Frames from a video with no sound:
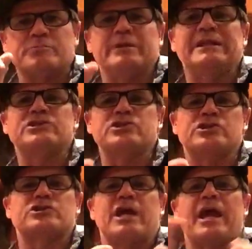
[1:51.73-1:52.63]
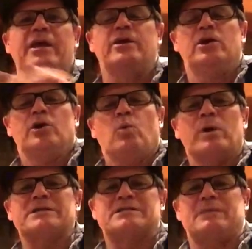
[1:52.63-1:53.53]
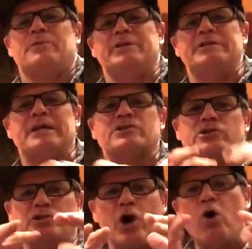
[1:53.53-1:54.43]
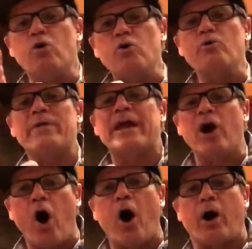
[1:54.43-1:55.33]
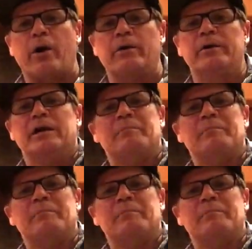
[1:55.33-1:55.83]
but let's just say when someone that doesn't know who they are